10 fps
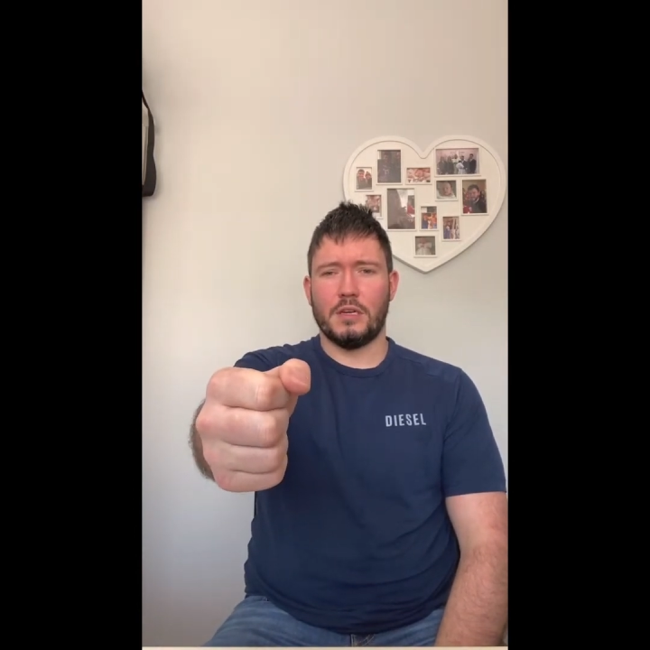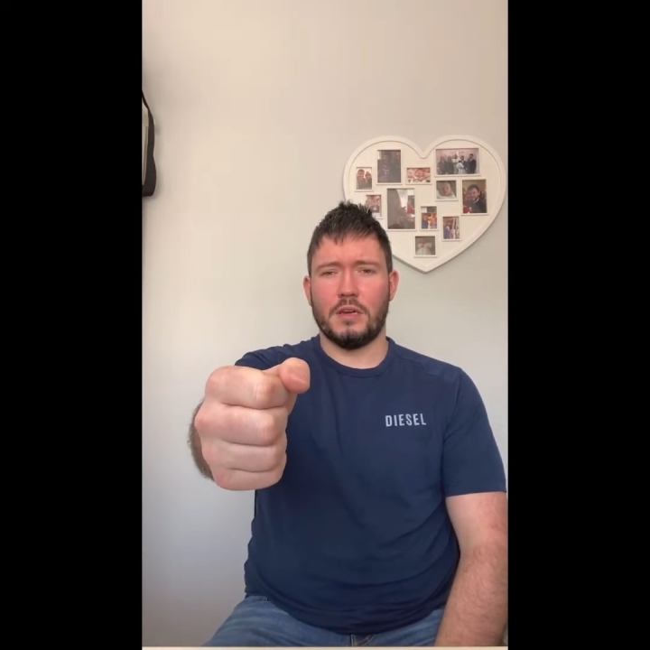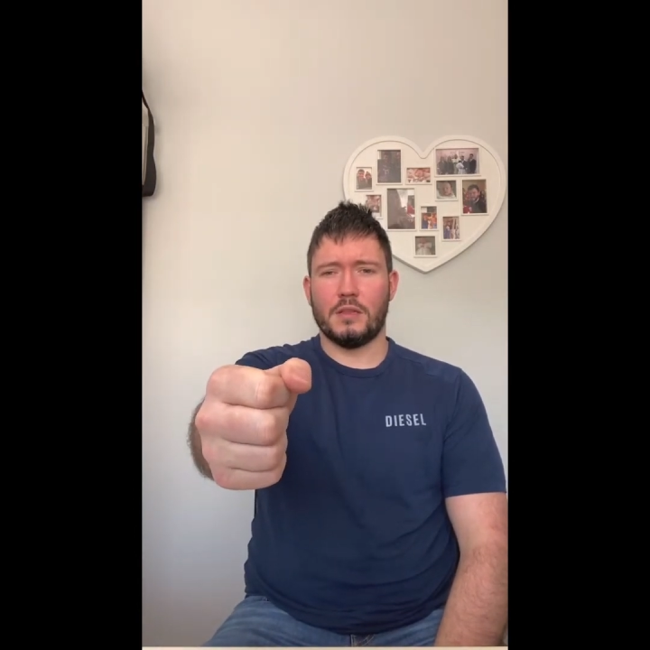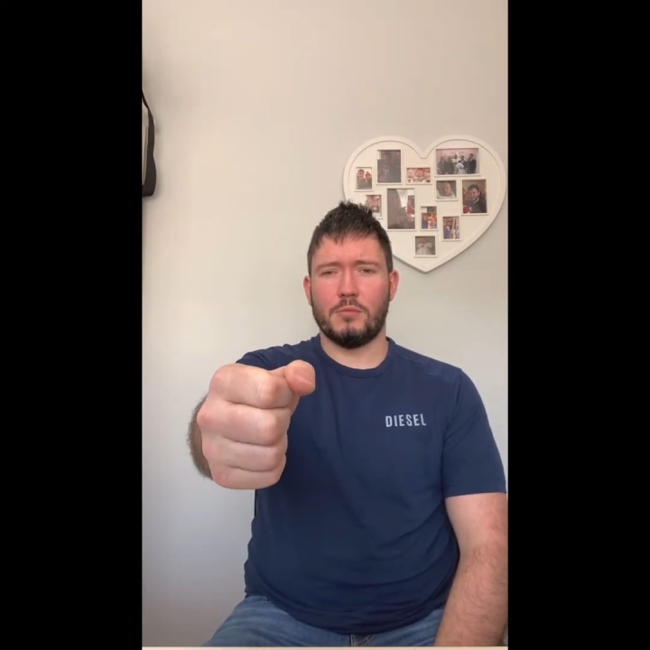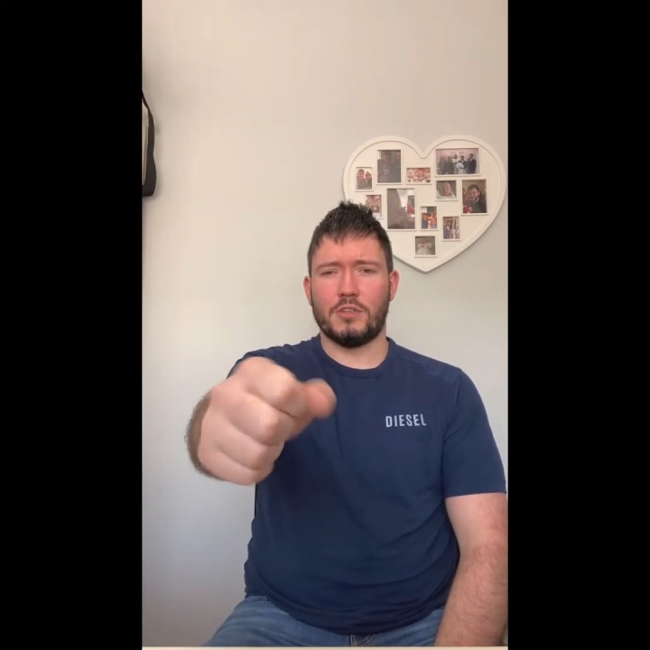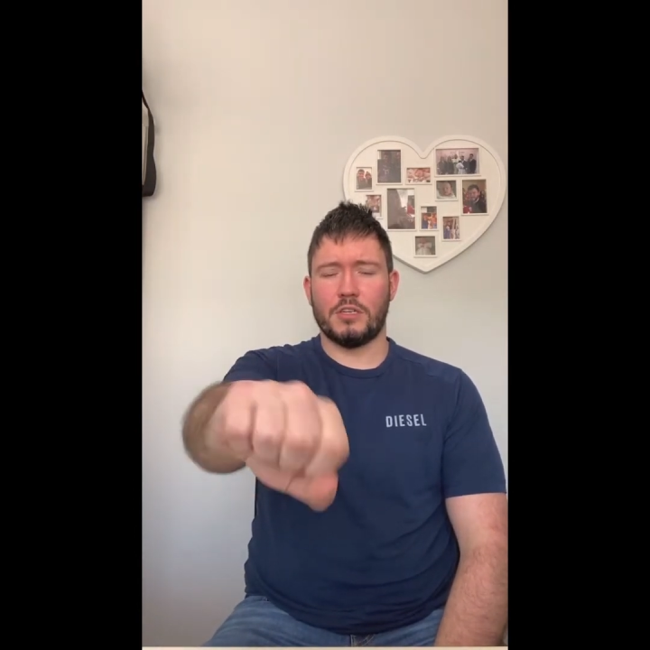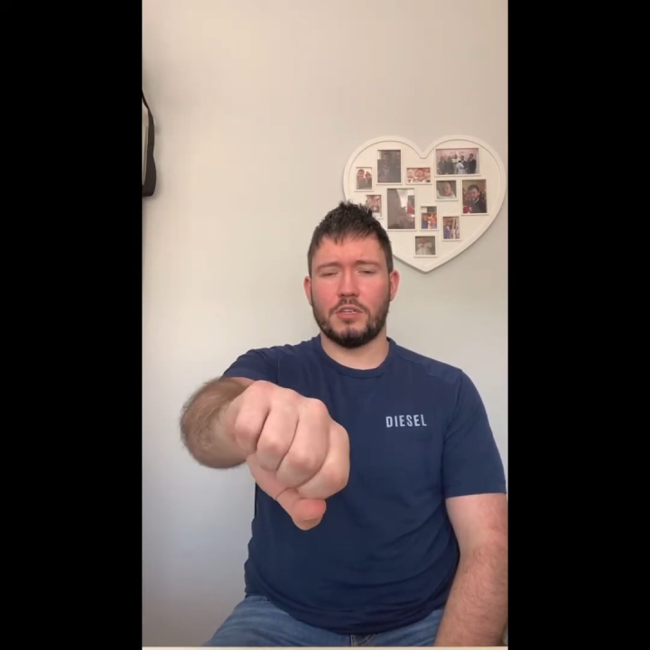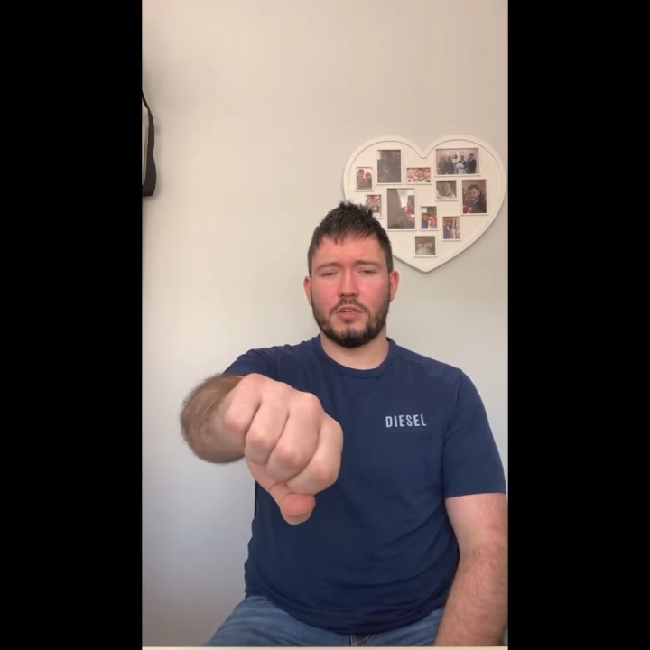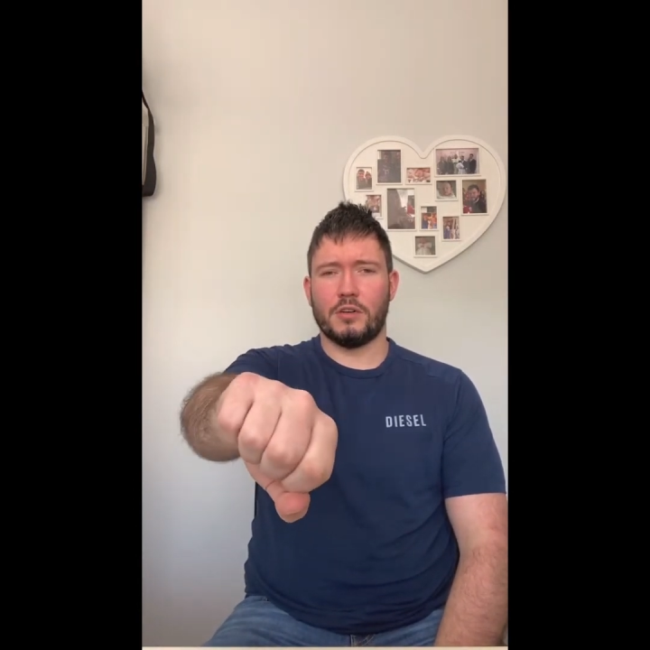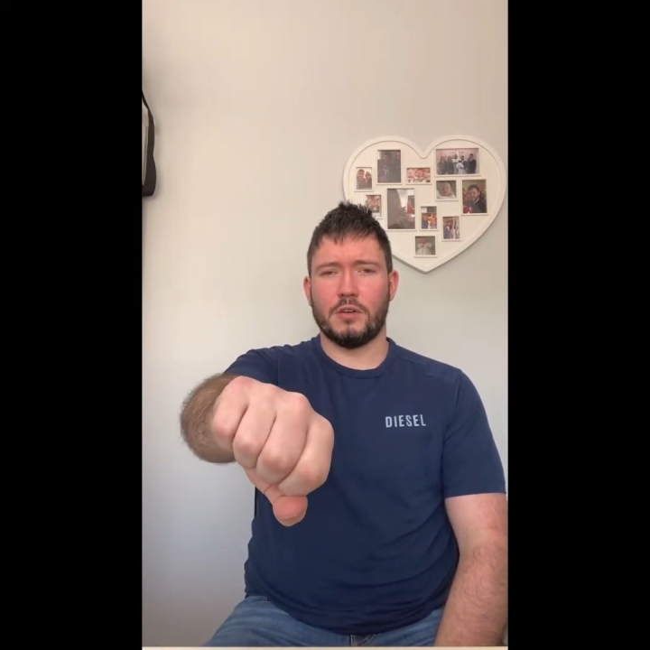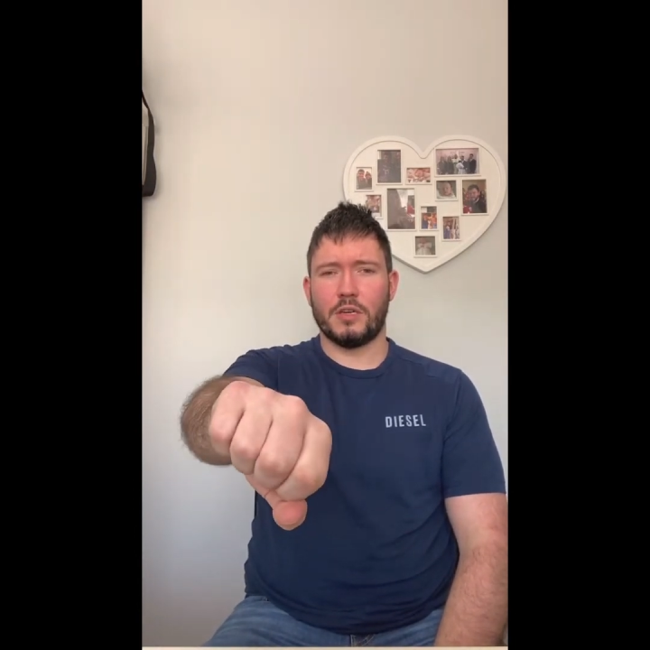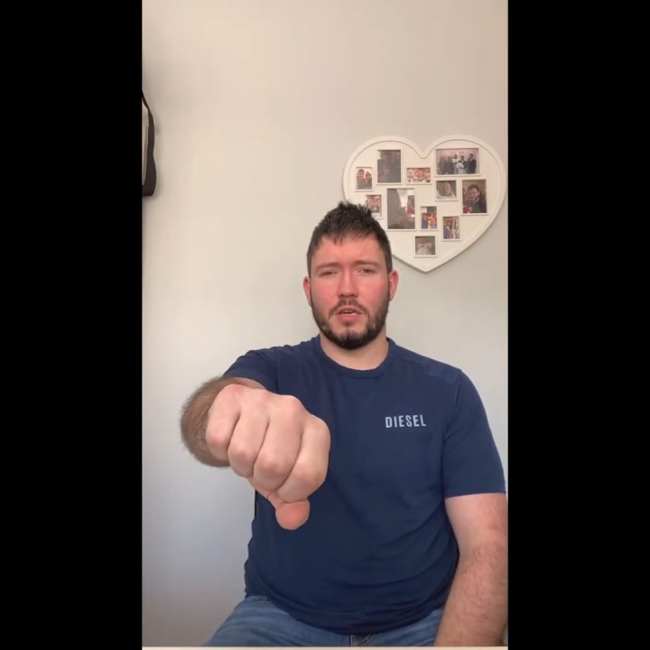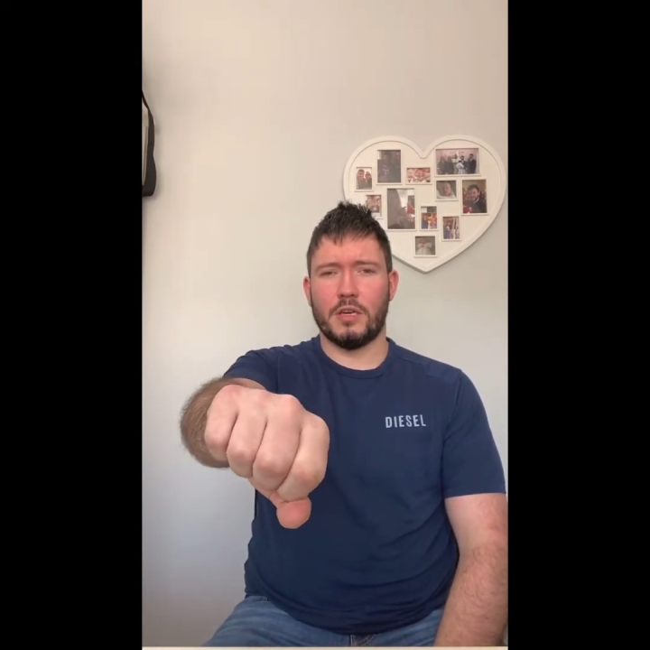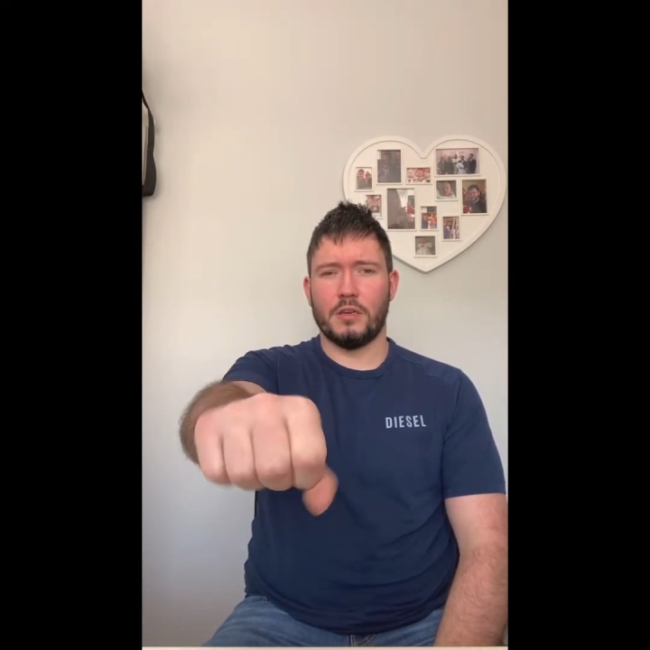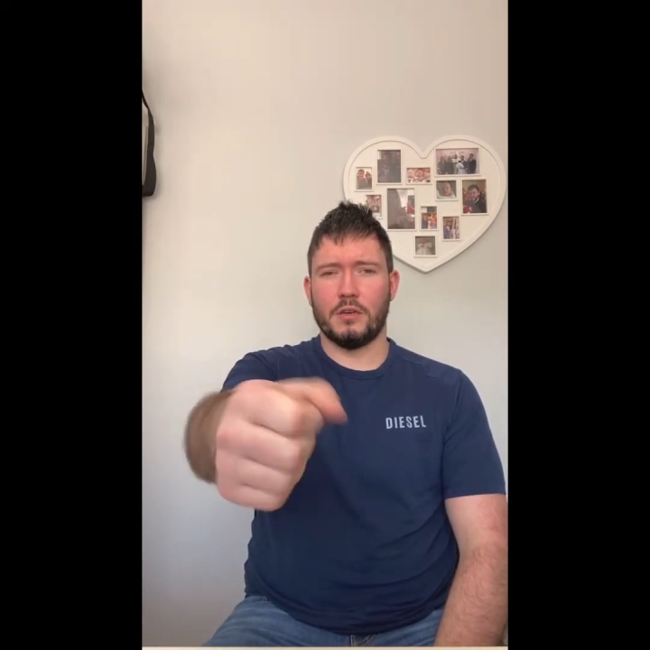and then pretend you're turning a
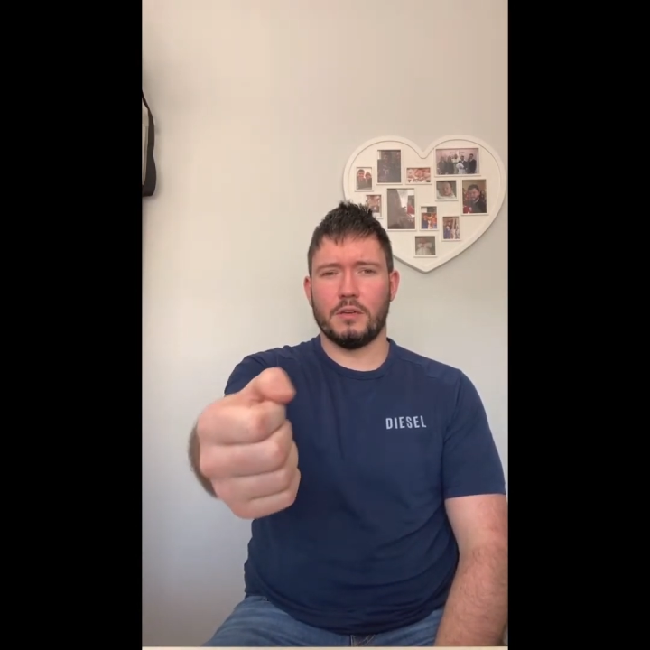key,